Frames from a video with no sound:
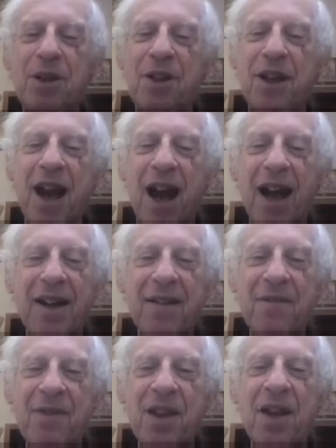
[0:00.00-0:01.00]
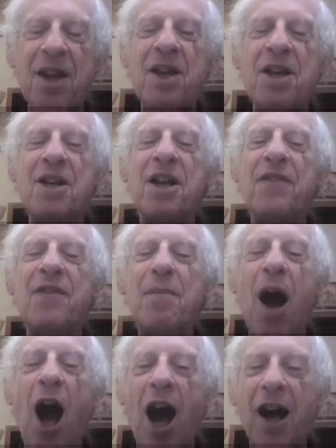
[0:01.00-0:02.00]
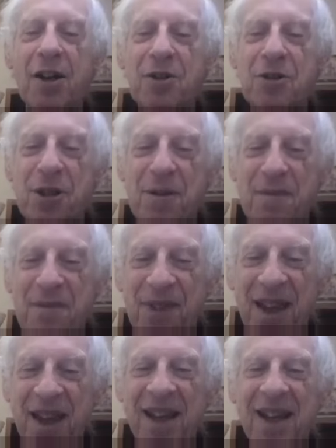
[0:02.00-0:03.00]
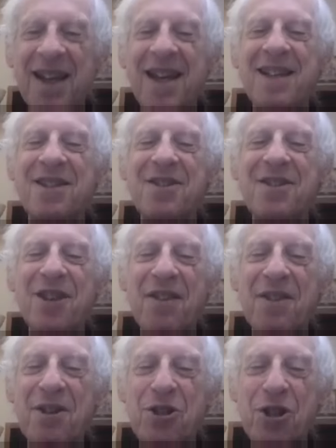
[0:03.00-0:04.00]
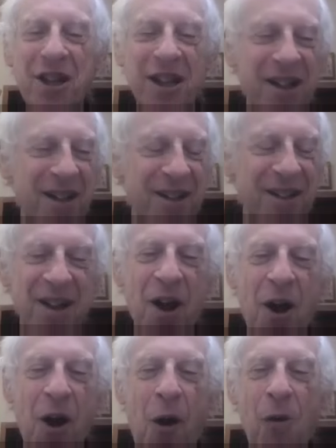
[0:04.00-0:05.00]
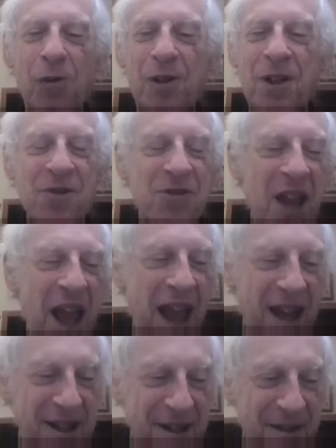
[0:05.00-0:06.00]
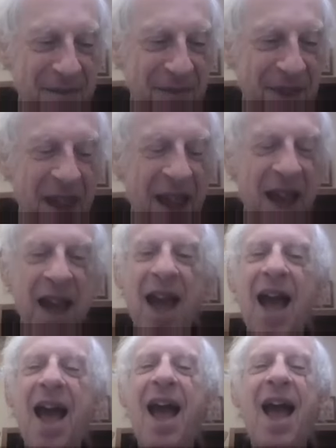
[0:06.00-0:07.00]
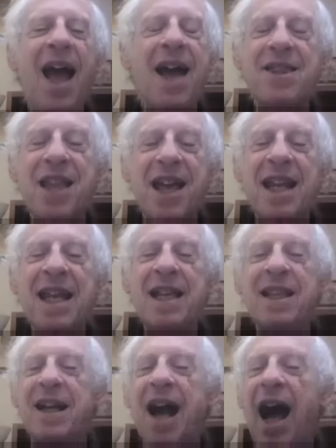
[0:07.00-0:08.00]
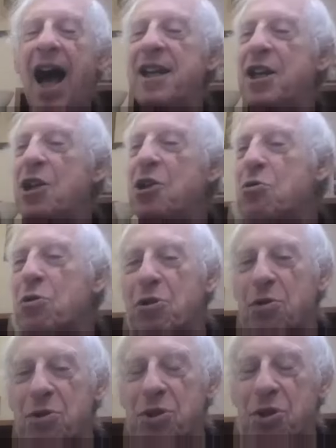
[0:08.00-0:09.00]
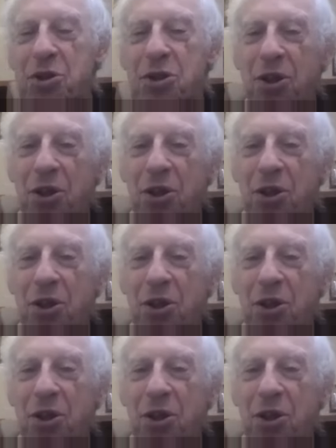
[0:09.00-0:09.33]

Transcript: to the guide, give him hugs, kisses on the cheek, hold his hand, and then the guide introduces the